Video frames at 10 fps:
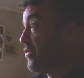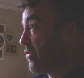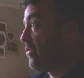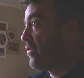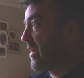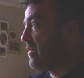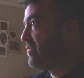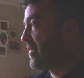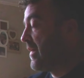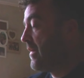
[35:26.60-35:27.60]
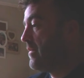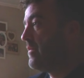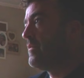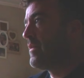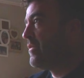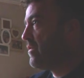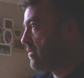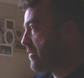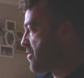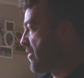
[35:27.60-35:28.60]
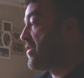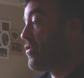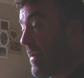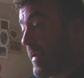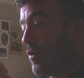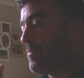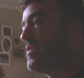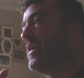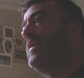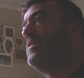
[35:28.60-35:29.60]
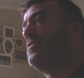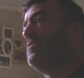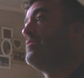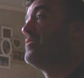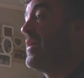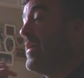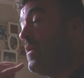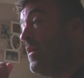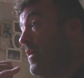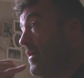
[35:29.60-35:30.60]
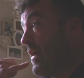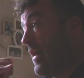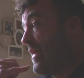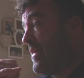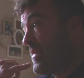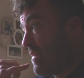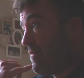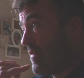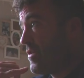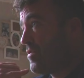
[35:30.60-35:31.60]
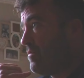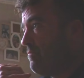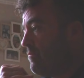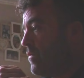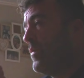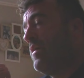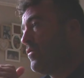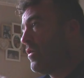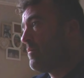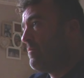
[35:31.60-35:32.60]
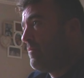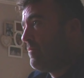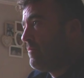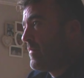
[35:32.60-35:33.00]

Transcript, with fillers: you're not looking out for it, then you're ringing up to the kitchens and saying, I need 10 fish, or we haven't got them.